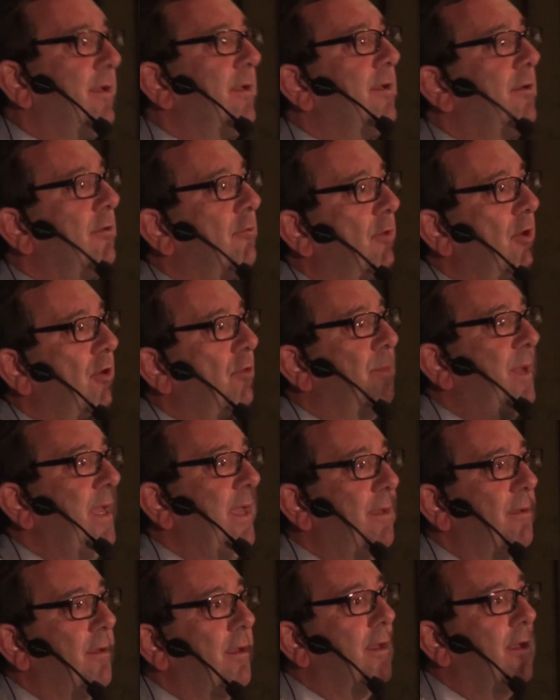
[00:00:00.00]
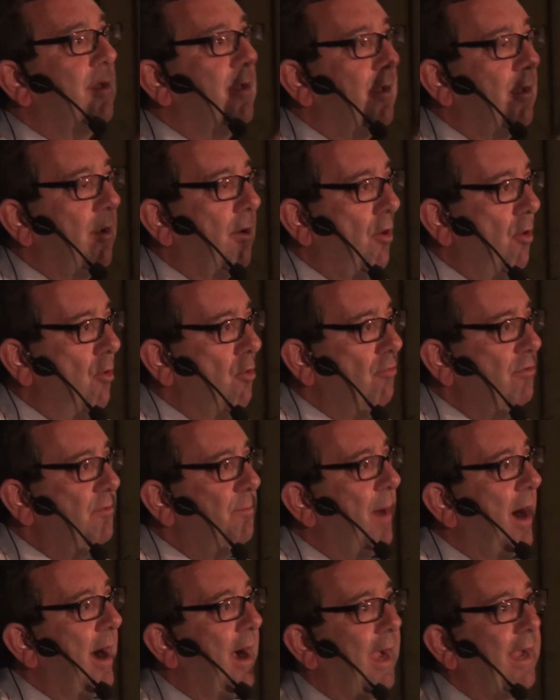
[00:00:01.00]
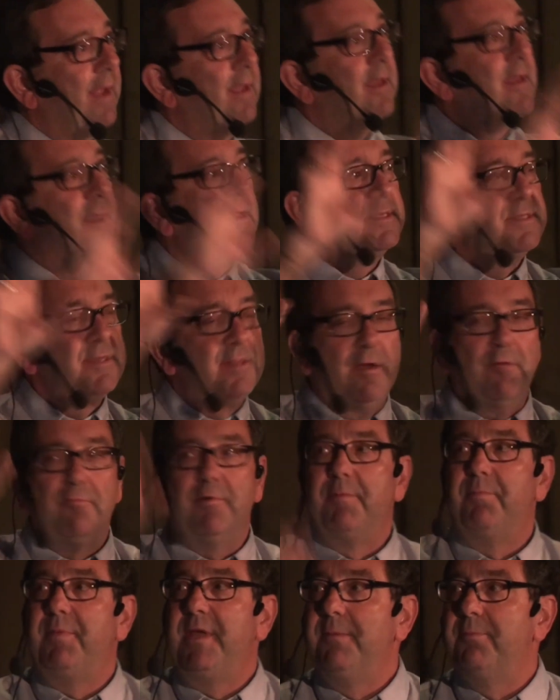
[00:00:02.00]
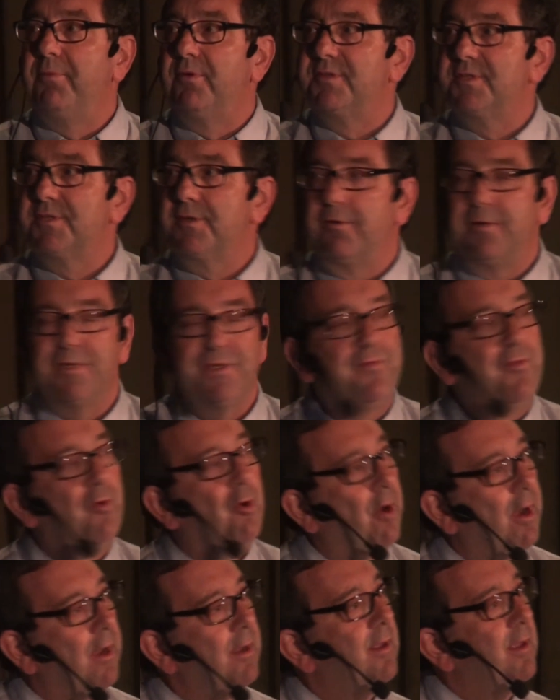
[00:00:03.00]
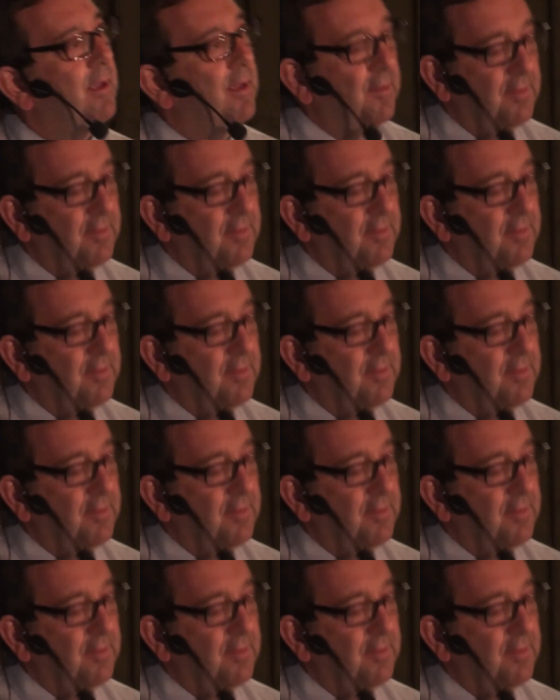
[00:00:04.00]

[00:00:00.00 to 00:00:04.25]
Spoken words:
will be owned by, so that when people search for it, they'll